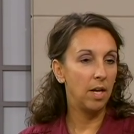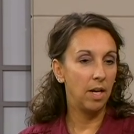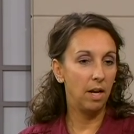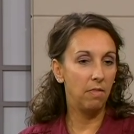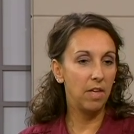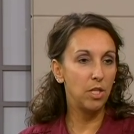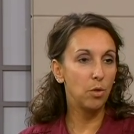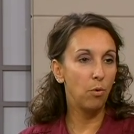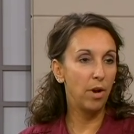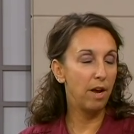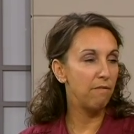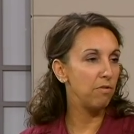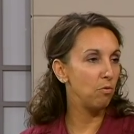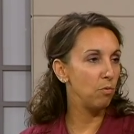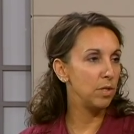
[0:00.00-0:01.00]
and they don't
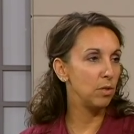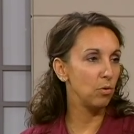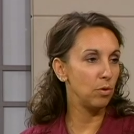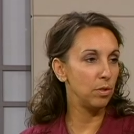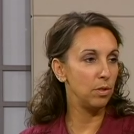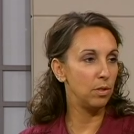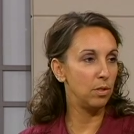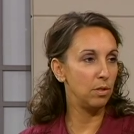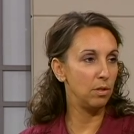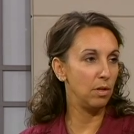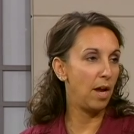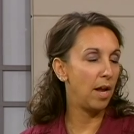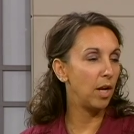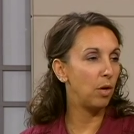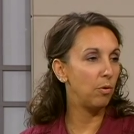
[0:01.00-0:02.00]
have the resources to
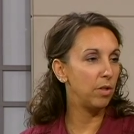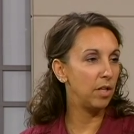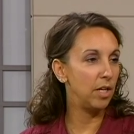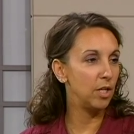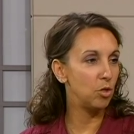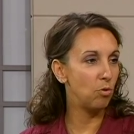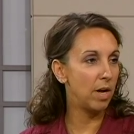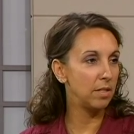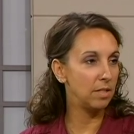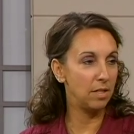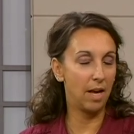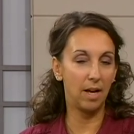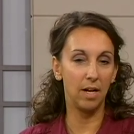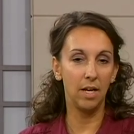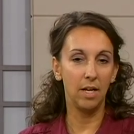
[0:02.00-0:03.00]
adequately address
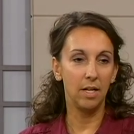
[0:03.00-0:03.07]
that